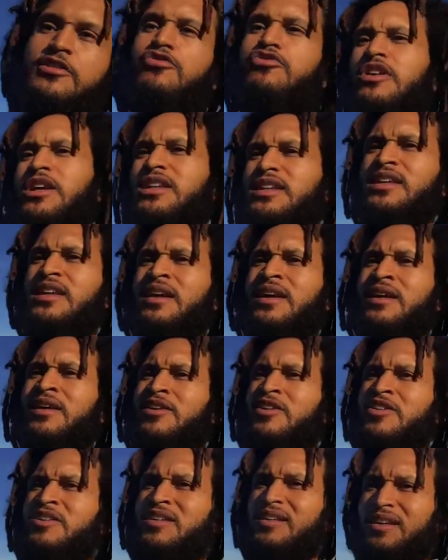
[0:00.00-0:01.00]
really
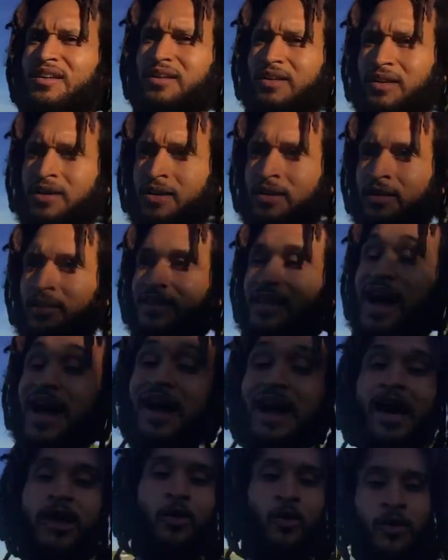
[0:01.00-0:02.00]

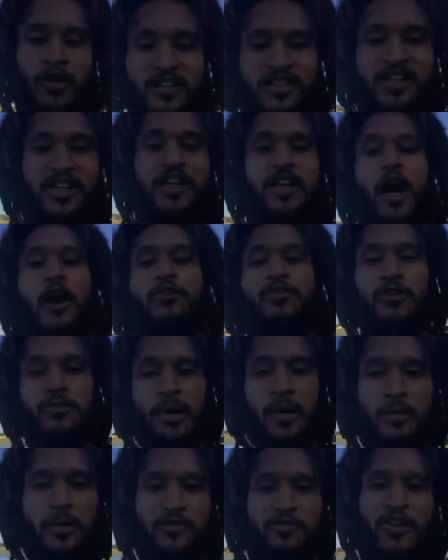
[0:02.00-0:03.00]
not, I don't want to say governed
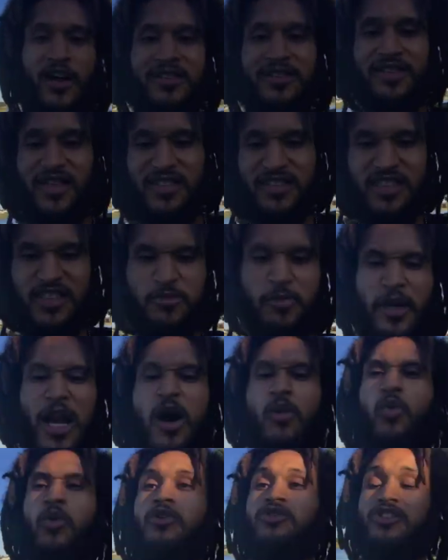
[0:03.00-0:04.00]
by my five senses, but I
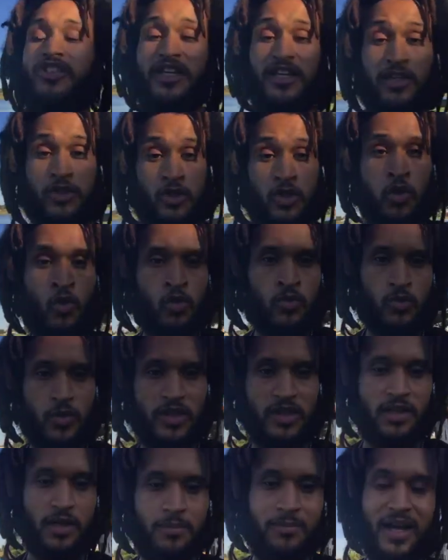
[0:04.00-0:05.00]
will say in tune
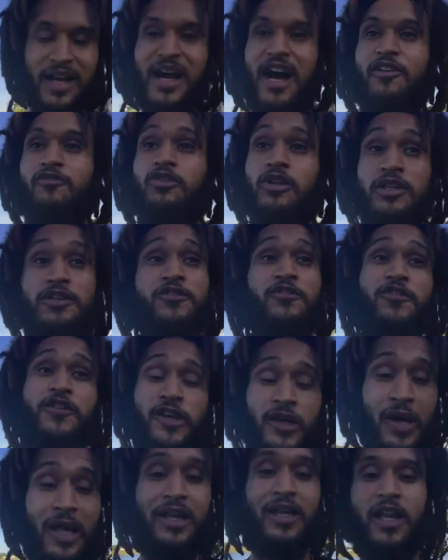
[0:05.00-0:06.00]
with them. Like I really
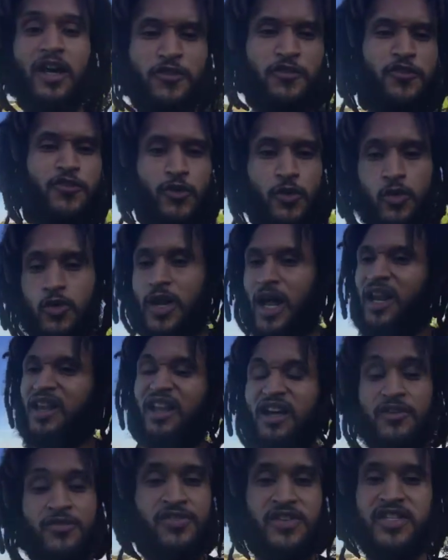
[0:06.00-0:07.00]
feel, I love food, I
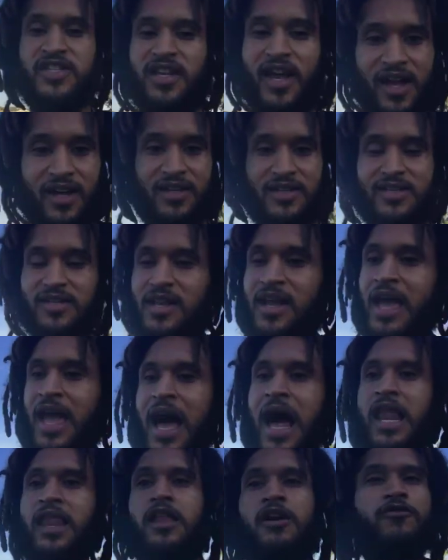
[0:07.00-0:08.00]
love sex,
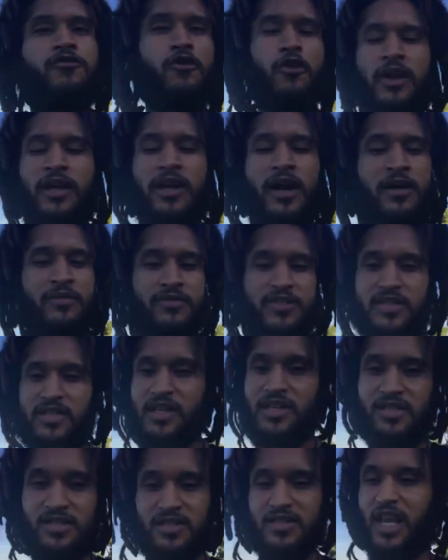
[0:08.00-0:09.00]
I love great
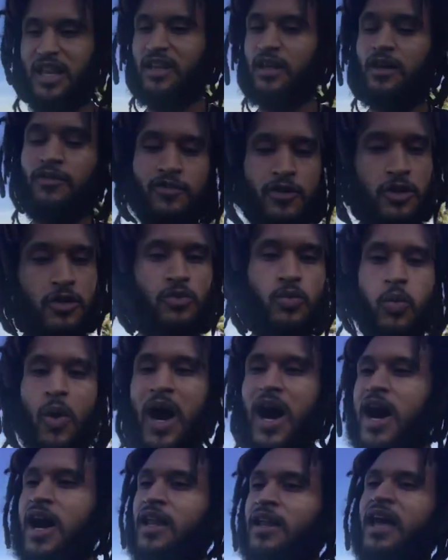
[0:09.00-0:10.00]
conversations, I love good
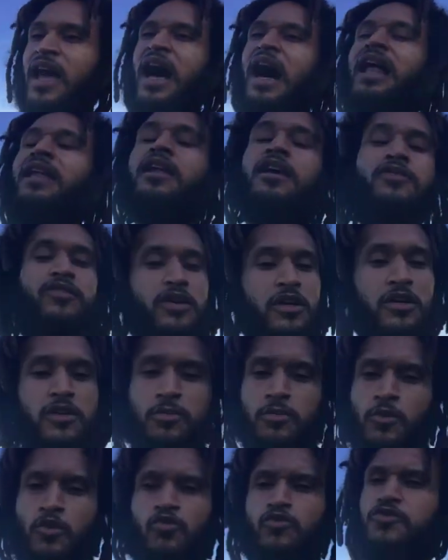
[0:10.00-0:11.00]
wine, I love a
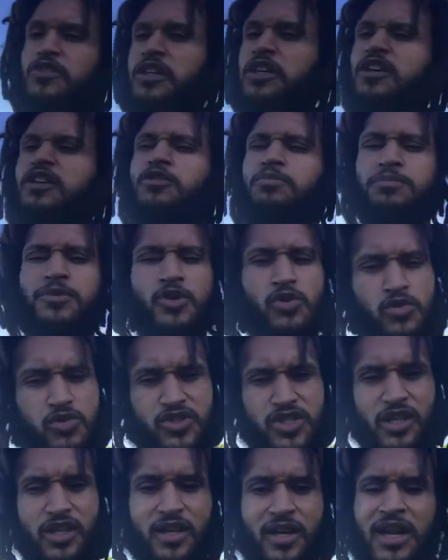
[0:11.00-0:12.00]
good movie, good
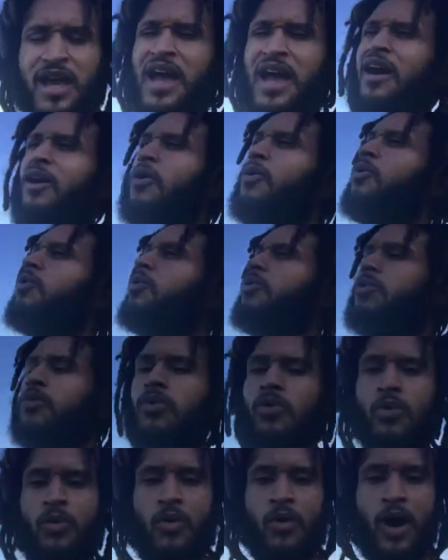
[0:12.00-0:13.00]
music,
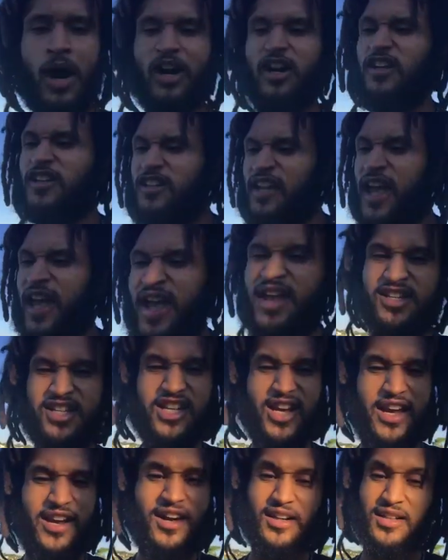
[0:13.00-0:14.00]
ooh, a good
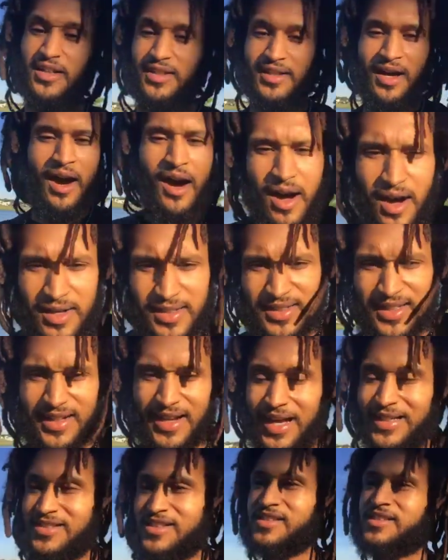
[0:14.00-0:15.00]
handshake, a good hug, nigga.
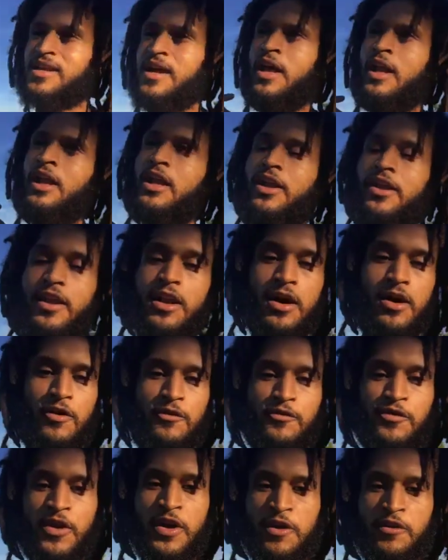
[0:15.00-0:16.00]
I just
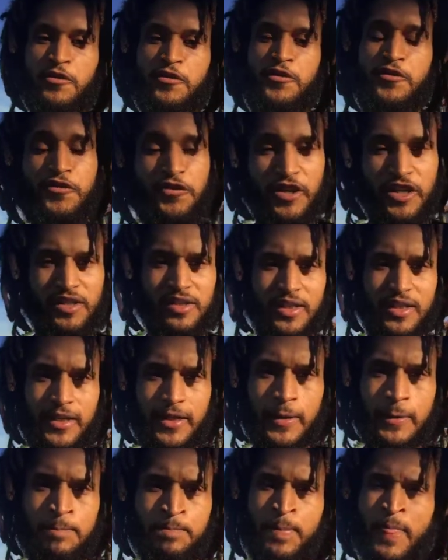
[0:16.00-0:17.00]
love
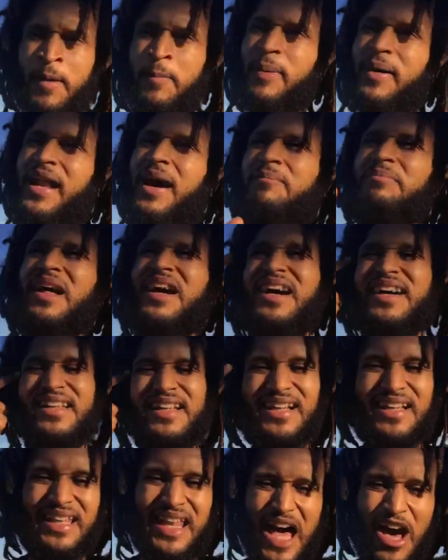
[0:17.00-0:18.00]
feeling. But I'm not
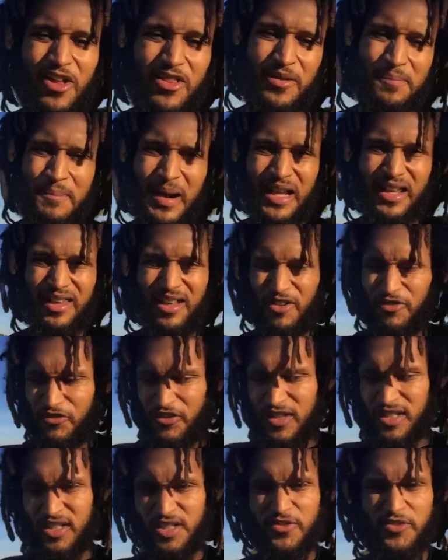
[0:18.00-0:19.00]
gonna allow that my love for
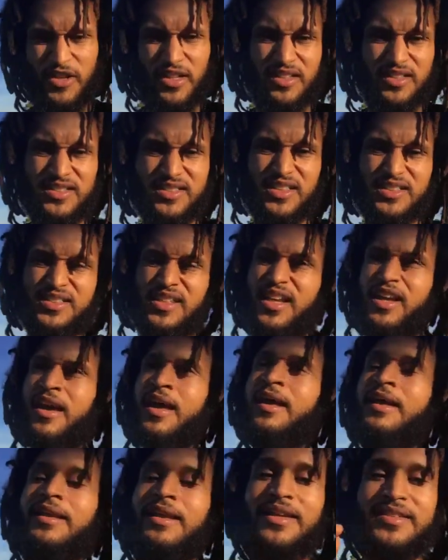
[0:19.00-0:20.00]
these feelings to take,
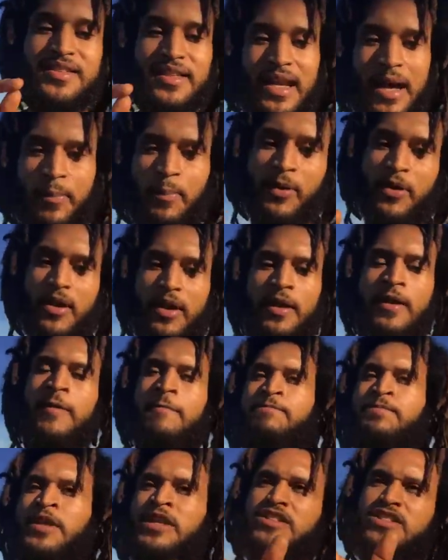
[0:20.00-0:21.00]
listen, I put
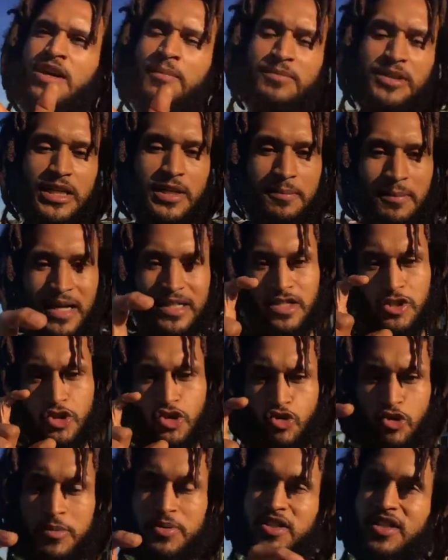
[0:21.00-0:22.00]
something in my
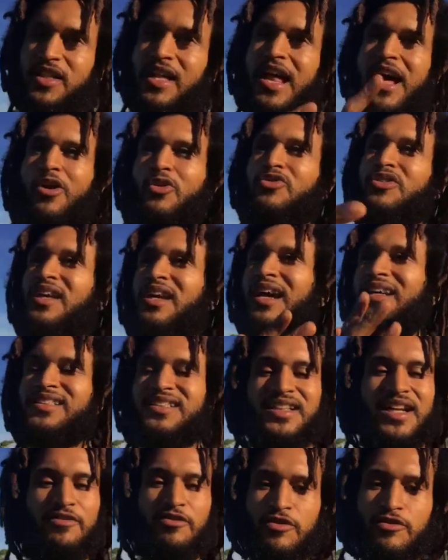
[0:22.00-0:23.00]
description that I don't think I
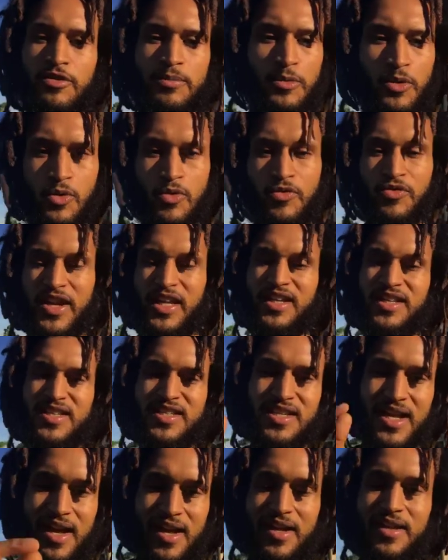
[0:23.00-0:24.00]
should ever remove, and it
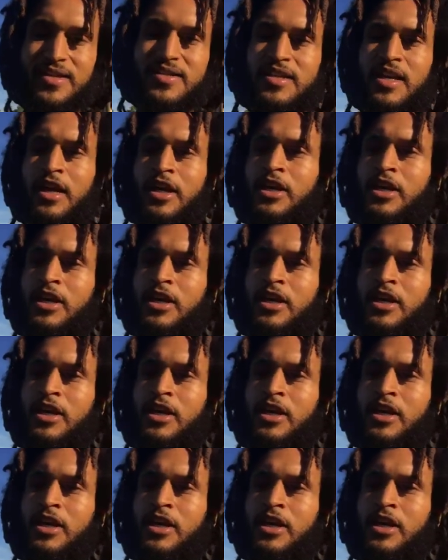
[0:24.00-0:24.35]
says,